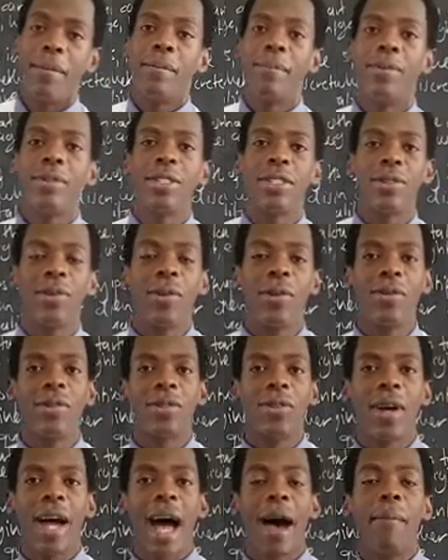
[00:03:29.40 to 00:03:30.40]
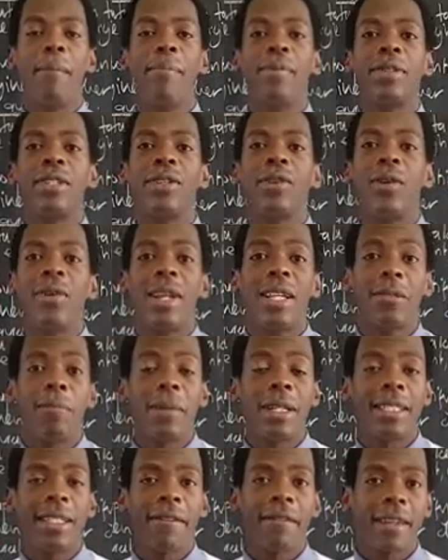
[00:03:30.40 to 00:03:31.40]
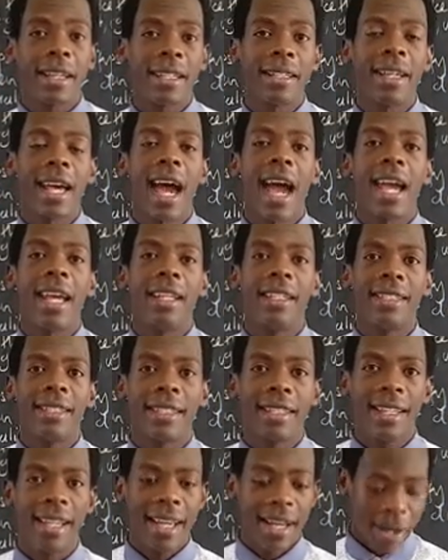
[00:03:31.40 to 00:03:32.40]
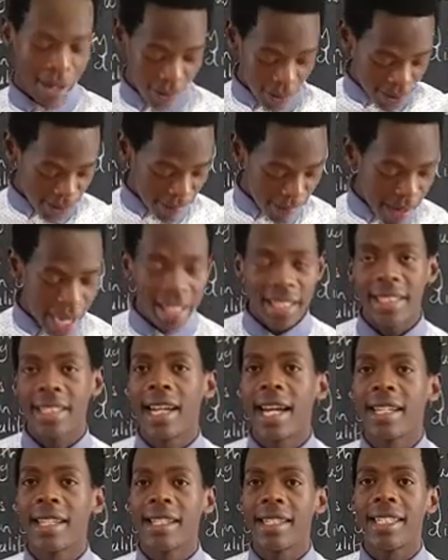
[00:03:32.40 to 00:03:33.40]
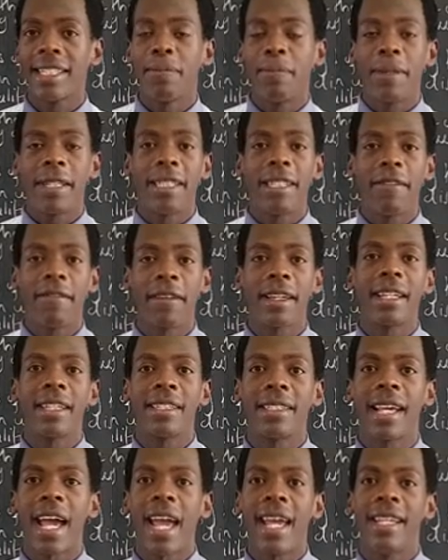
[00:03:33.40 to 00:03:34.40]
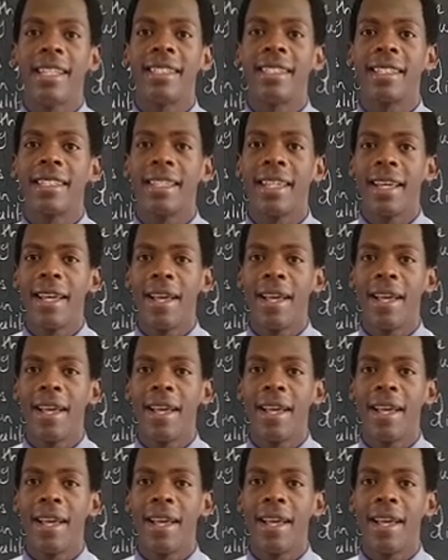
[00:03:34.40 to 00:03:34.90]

putting on. So I'm putting on a specific size. You see my shirt, specific size.